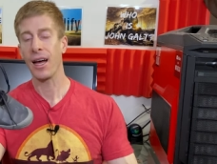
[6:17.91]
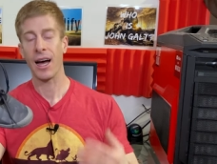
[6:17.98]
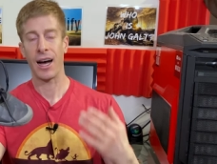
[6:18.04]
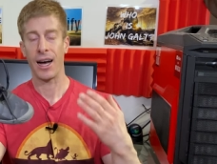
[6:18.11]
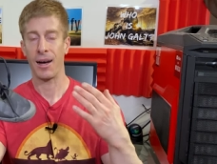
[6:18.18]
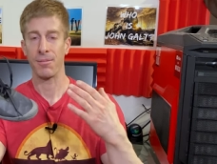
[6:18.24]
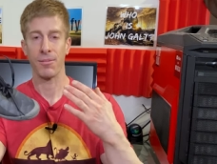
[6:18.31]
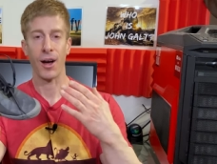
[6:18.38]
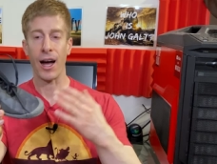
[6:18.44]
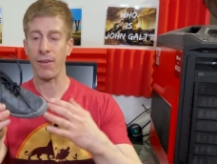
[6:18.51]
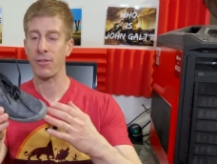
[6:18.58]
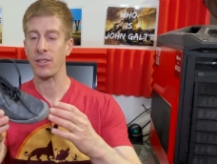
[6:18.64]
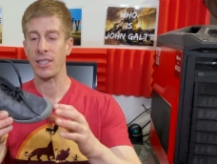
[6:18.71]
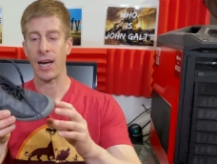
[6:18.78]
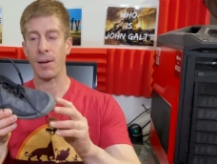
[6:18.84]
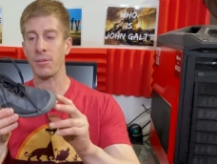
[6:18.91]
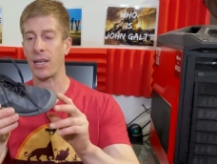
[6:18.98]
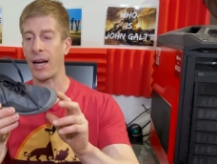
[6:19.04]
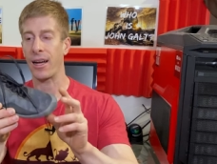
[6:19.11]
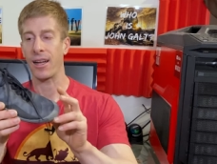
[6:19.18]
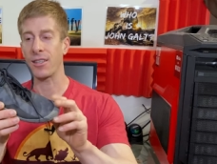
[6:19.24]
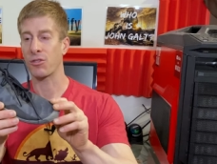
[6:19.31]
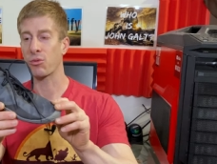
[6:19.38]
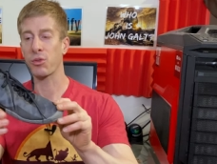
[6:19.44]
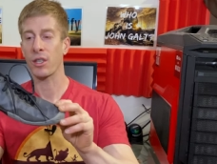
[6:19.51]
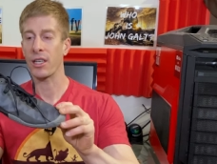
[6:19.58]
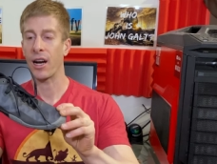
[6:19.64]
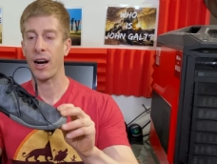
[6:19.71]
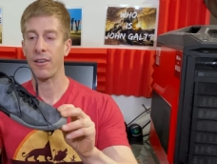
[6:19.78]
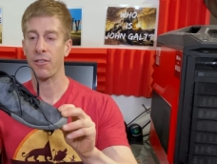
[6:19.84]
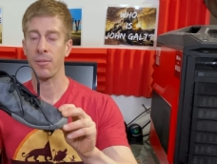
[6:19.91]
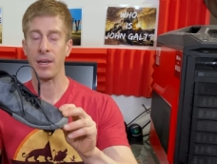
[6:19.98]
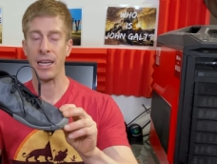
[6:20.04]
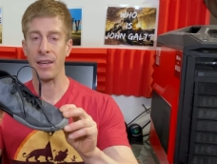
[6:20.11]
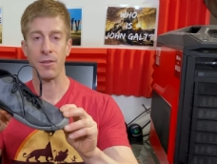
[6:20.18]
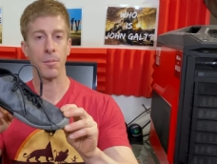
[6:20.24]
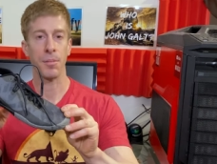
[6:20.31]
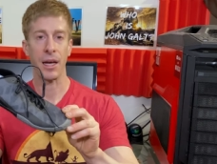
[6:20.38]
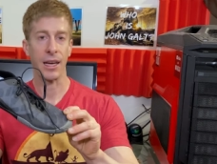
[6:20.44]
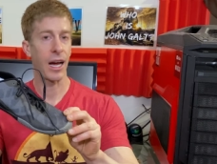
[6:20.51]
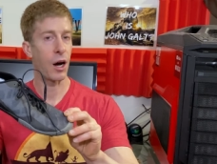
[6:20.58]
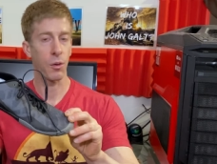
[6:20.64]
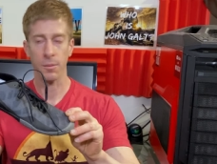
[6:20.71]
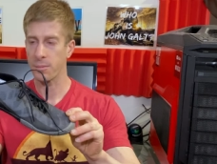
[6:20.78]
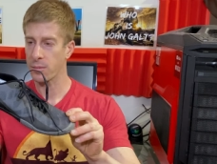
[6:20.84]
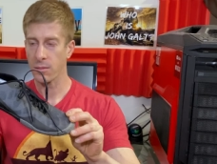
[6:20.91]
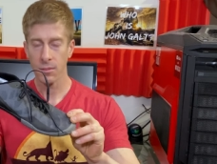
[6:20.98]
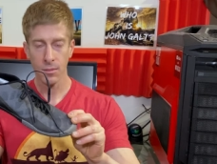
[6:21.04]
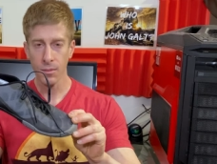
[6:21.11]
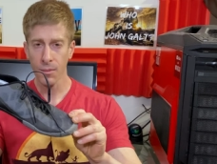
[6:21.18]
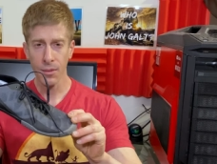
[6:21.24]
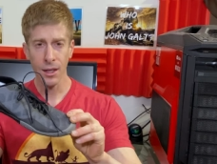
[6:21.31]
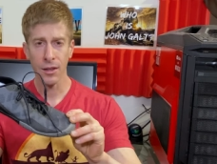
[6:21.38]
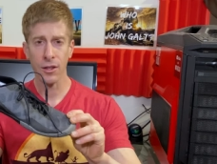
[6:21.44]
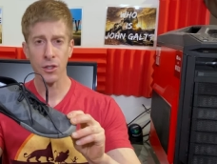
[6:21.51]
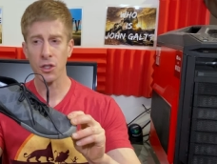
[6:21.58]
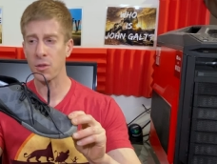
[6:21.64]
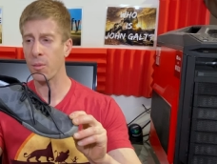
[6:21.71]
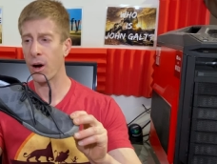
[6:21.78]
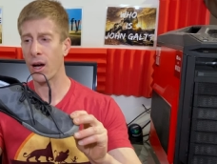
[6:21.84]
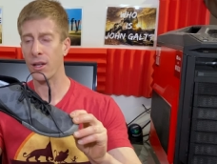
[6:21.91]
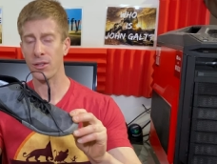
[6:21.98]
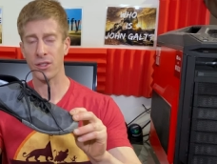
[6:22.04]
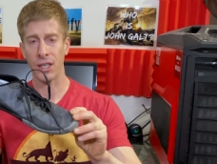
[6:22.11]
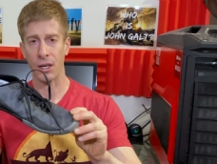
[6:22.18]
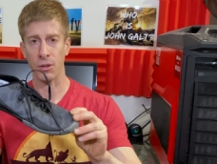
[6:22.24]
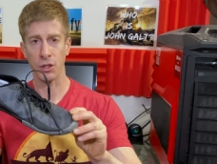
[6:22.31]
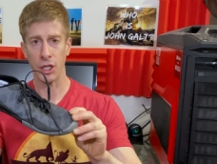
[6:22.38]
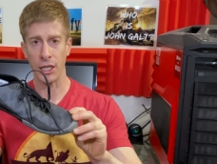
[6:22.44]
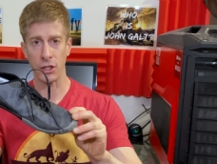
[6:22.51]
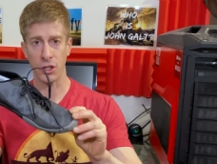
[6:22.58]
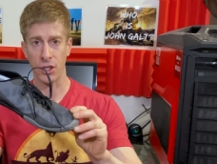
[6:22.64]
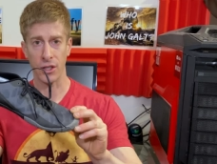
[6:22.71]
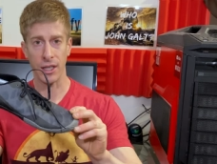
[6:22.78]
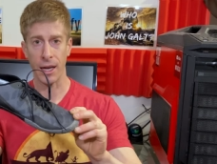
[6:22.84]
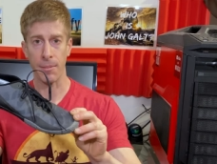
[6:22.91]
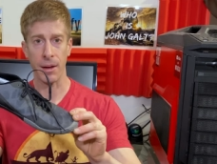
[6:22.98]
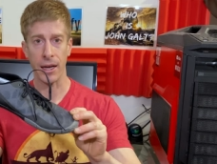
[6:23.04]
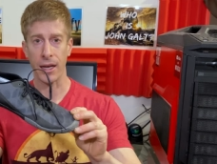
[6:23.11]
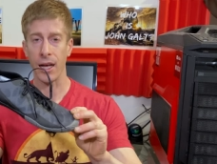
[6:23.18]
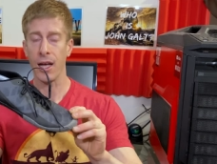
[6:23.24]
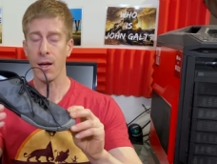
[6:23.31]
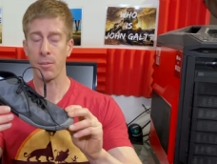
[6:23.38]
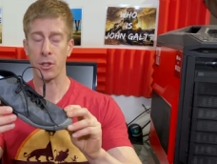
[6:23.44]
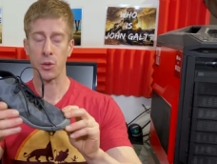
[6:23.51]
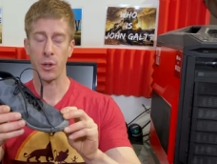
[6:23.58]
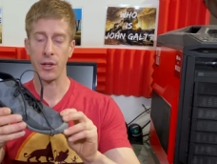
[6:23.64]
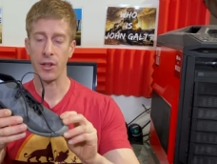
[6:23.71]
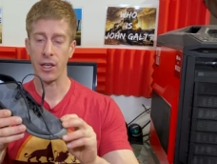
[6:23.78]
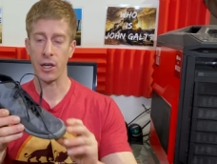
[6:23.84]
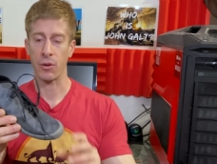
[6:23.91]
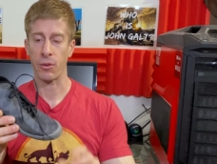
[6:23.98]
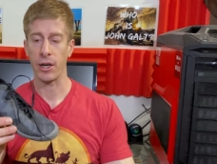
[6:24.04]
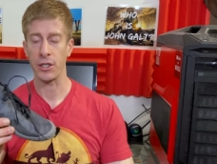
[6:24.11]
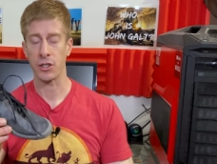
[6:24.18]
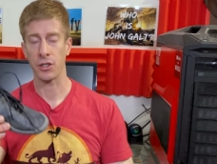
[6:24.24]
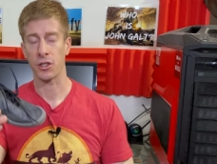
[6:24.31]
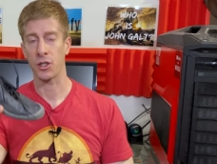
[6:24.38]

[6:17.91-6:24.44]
Um, oftentimes, I, it's really hard for me to even pick out the small subtle changes that they make between the iterations.